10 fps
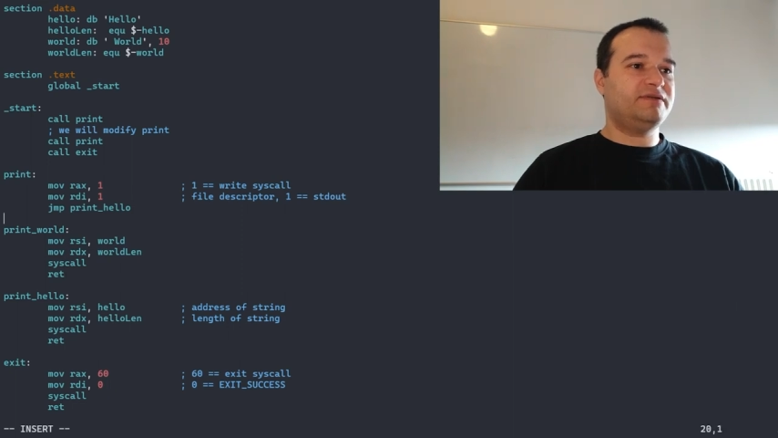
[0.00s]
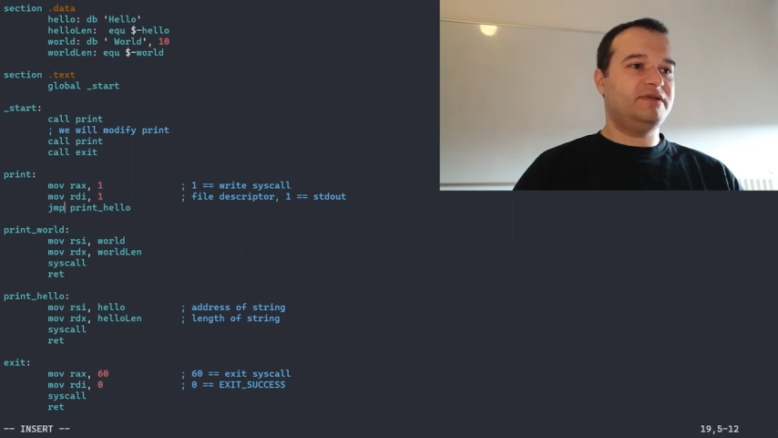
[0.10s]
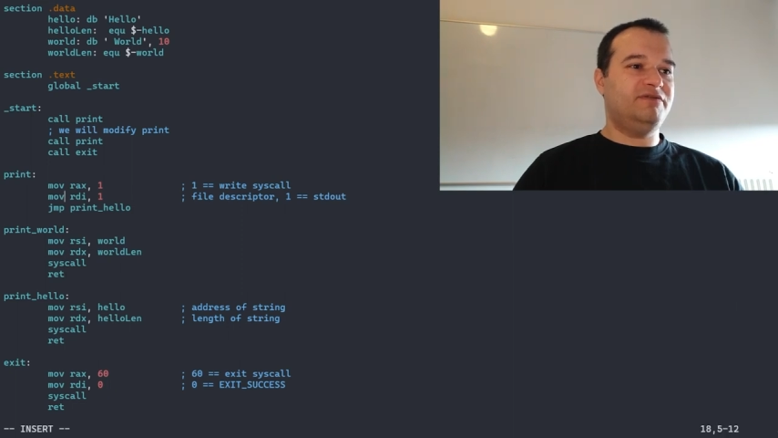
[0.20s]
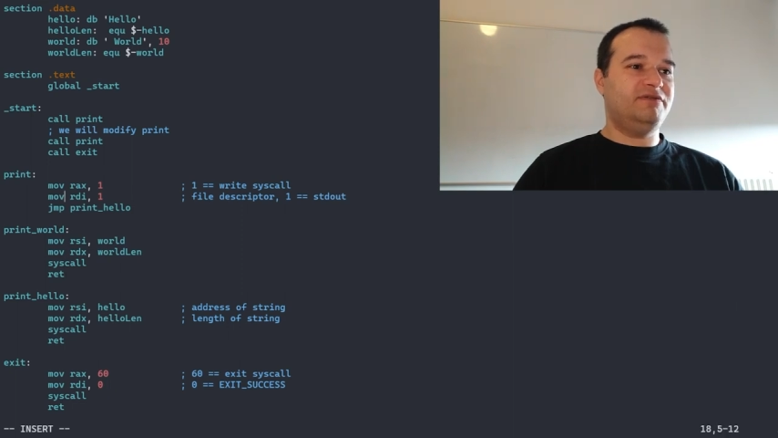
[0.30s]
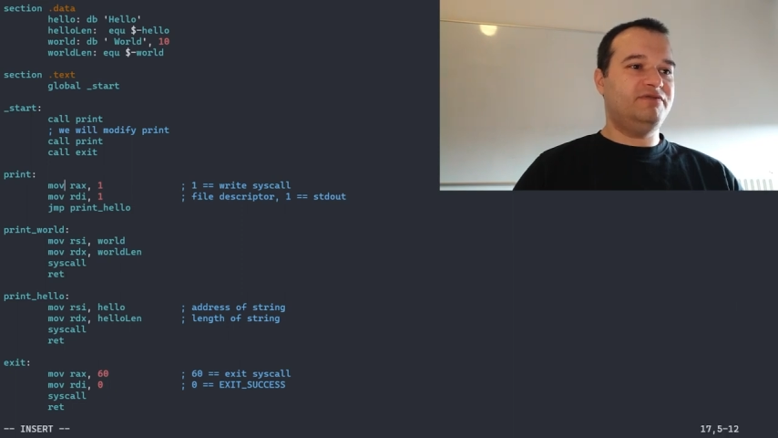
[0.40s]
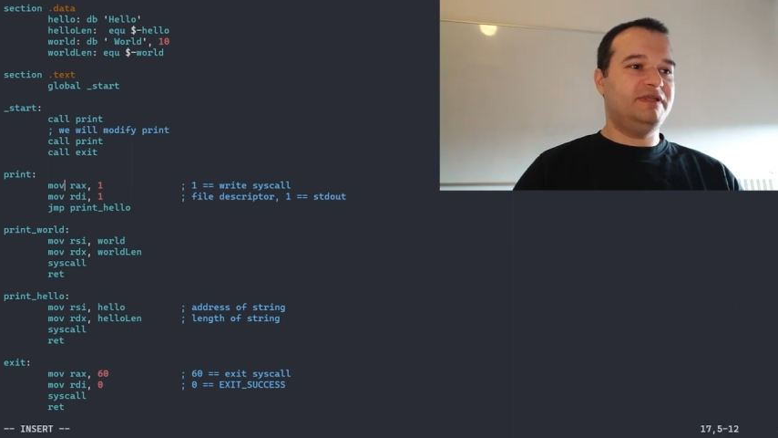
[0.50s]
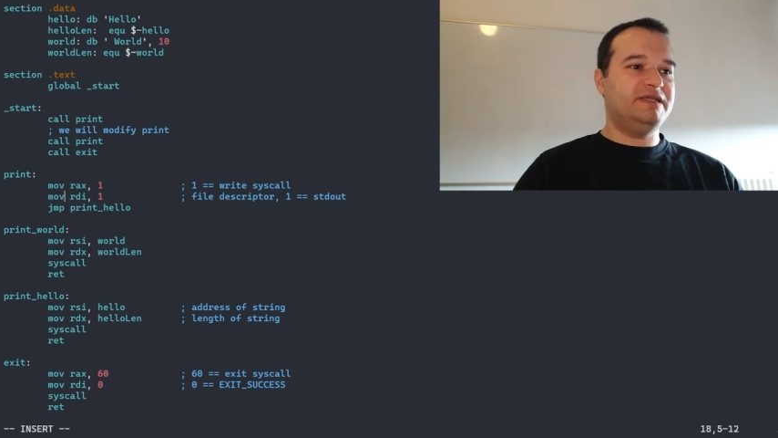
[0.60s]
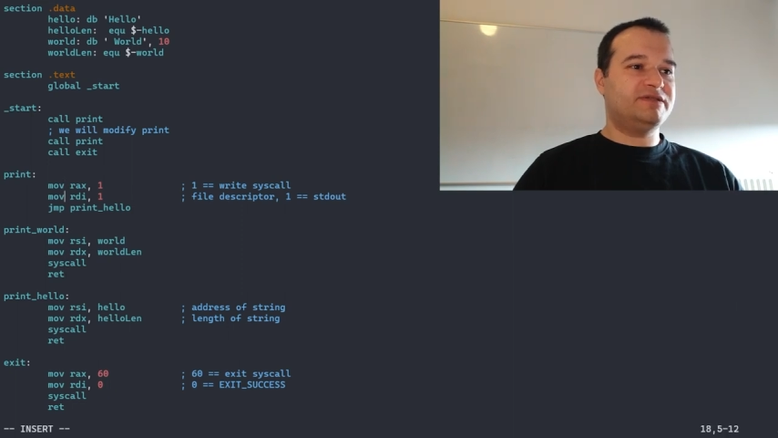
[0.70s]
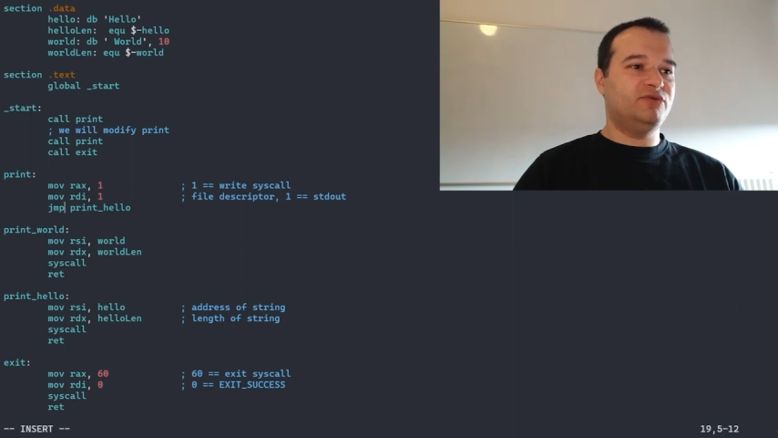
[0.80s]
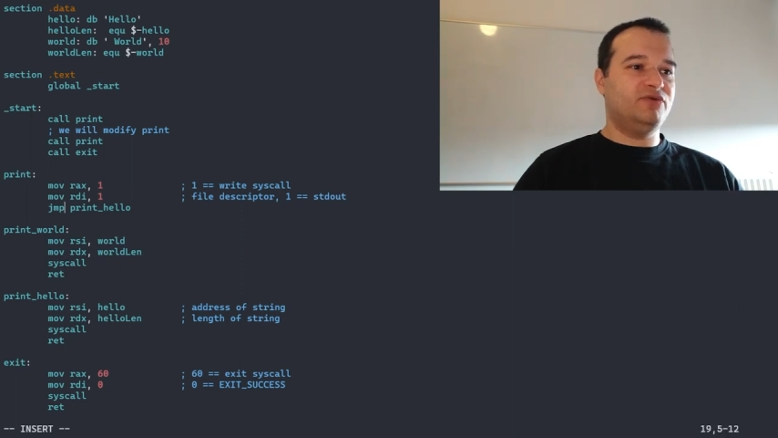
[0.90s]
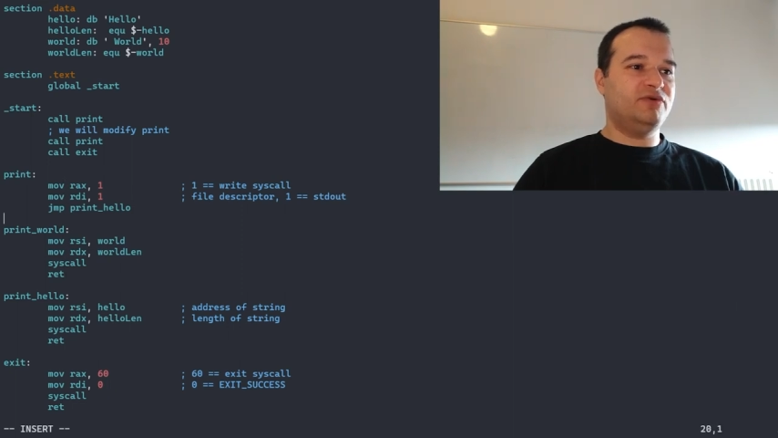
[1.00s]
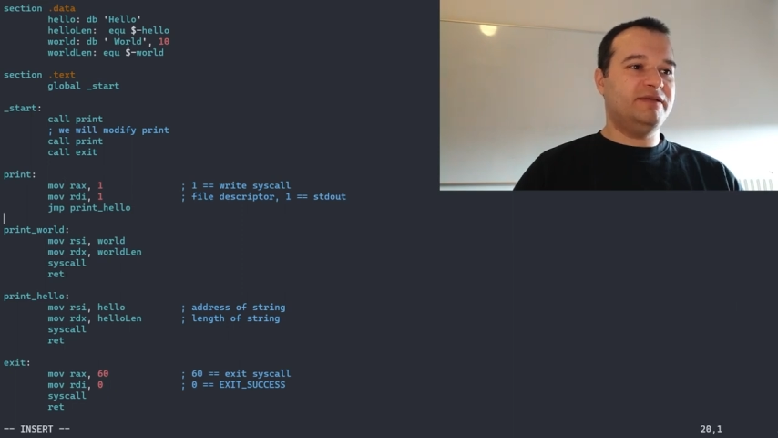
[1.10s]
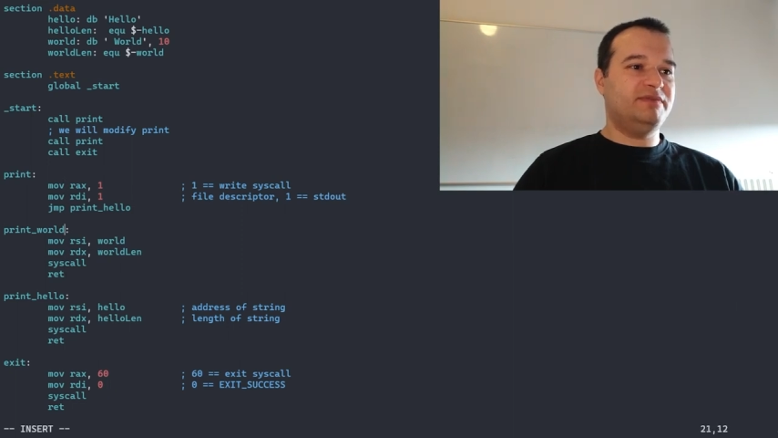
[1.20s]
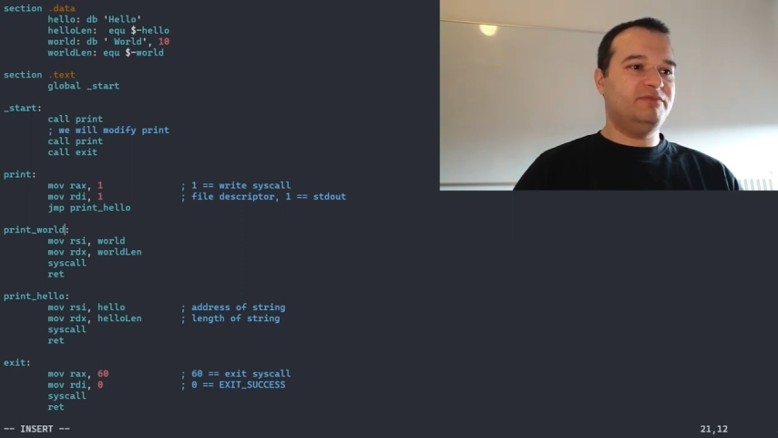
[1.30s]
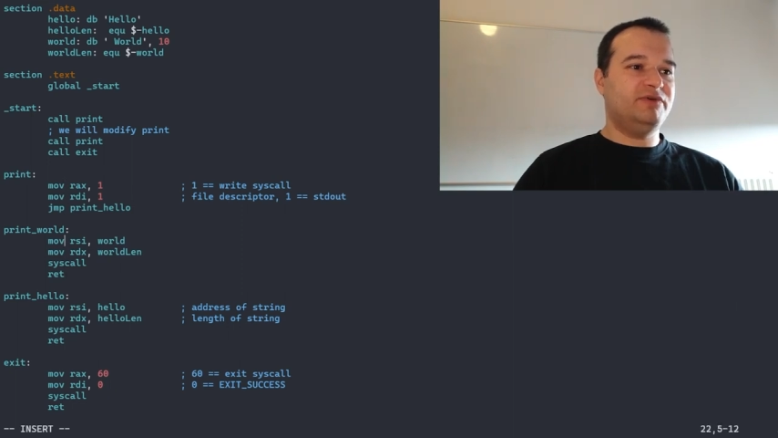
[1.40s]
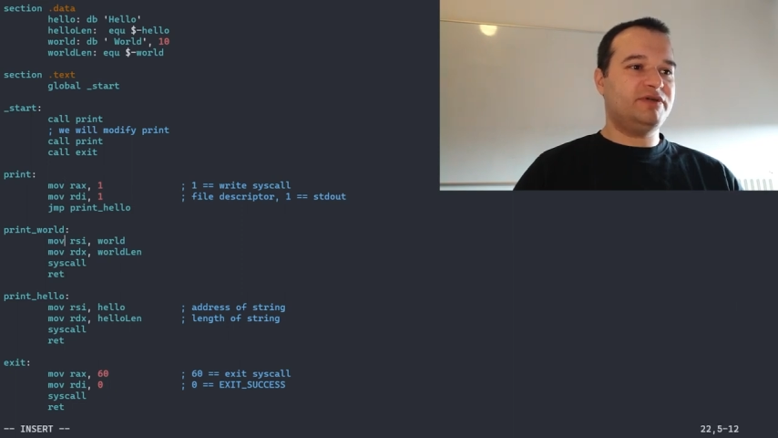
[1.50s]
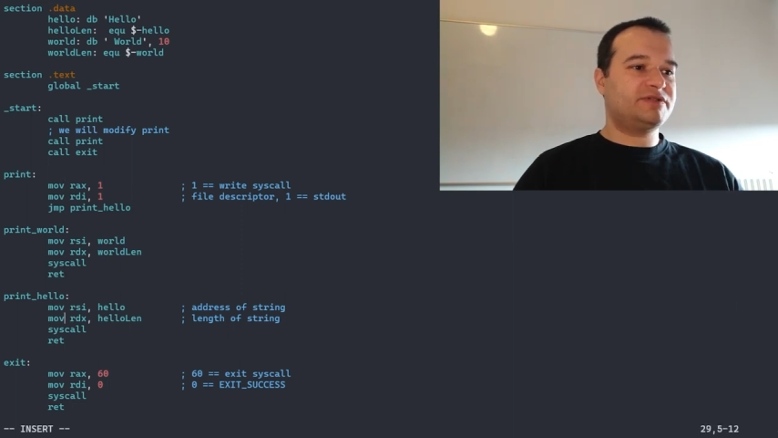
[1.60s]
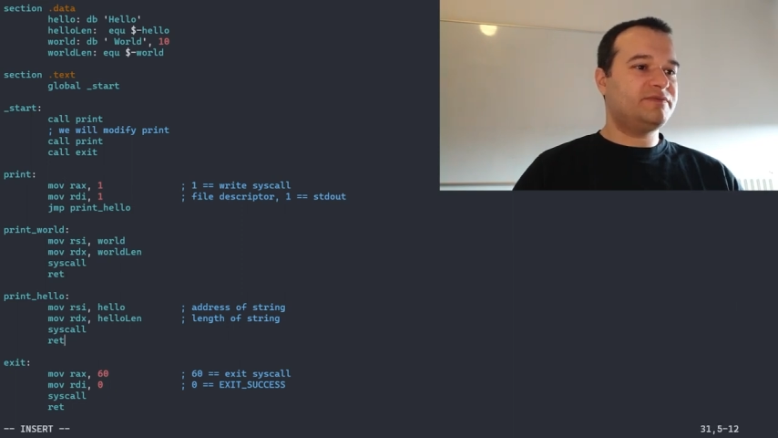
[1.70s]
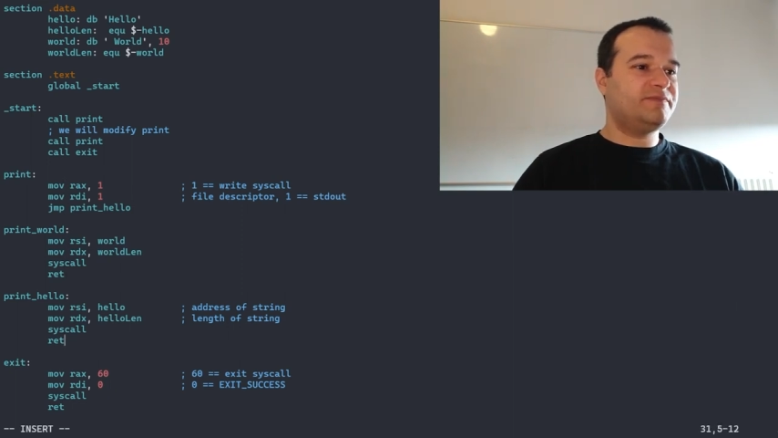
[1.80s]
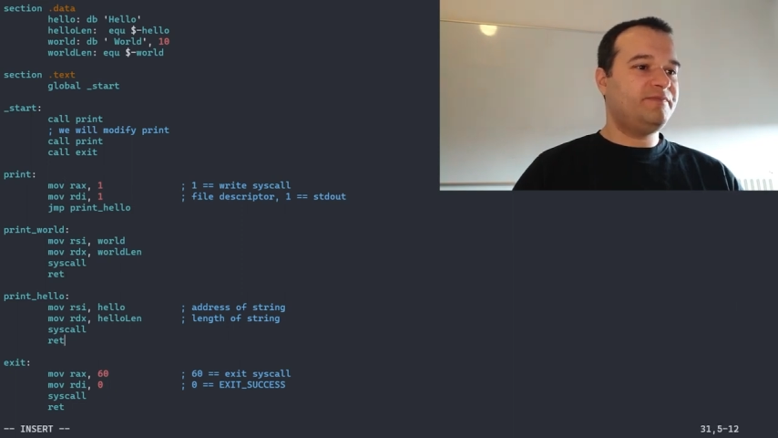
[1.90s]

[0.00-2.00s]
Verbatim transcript: if, if these two can be merged.